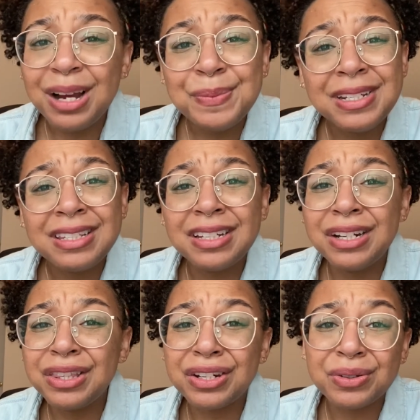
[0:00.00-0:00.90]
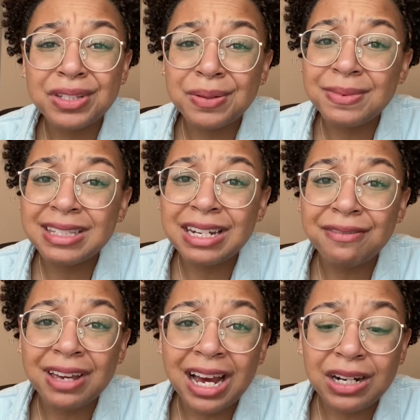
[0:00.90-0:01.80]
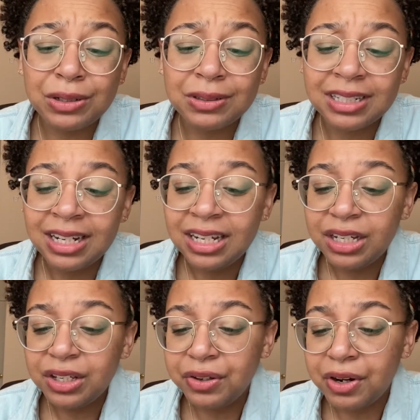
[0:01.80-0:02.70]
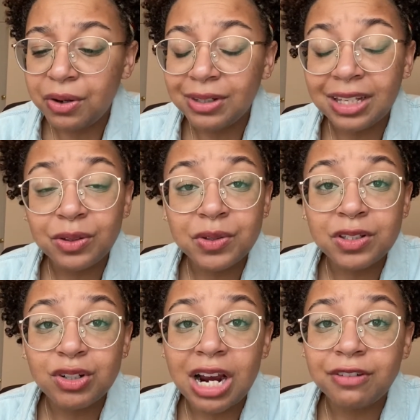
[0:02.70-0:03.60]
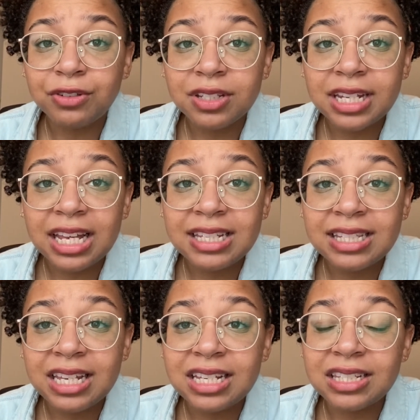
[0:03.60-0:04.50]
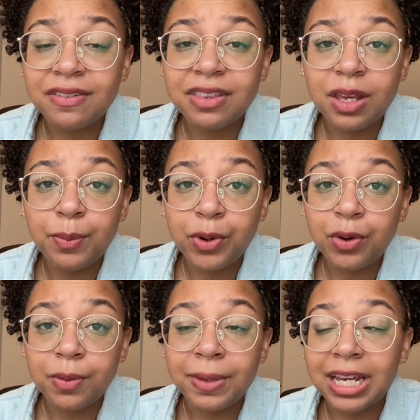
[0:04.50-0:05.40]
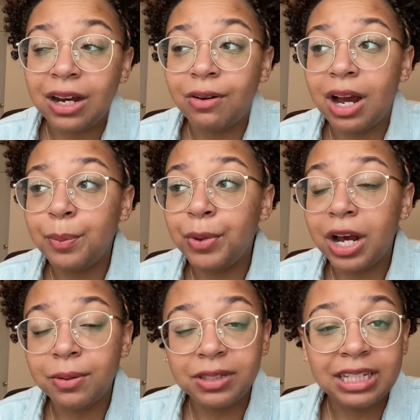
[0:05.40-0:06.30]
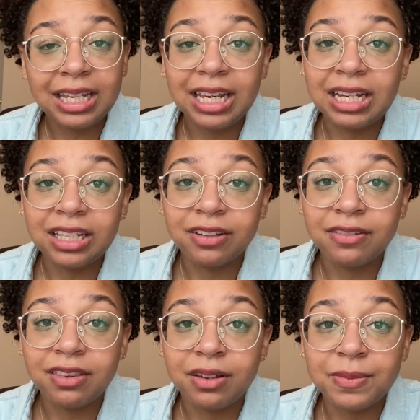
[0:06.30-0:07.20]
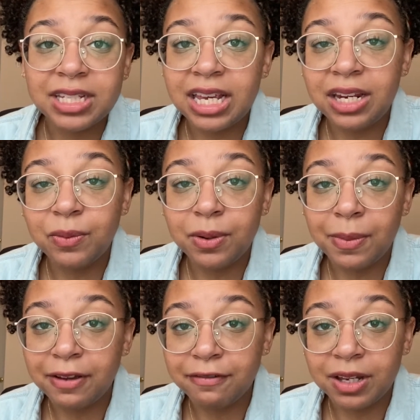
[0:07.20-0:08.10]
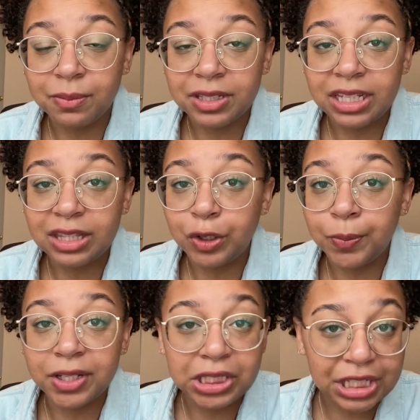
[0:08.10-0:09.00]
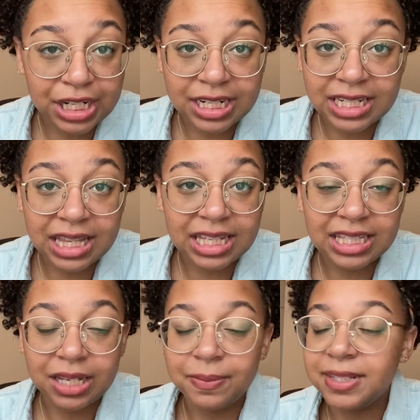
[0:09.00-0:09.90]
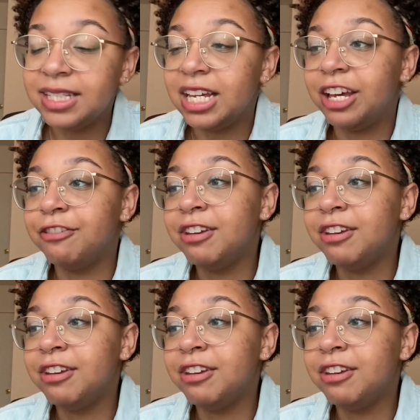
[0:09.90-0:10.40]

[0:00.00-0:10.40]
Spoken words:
just gonna throw some stuff out. You know, like those travel size things, if they broke me out, I probably can't gift them to anyone in my family. They'll be allergic to the same stuff.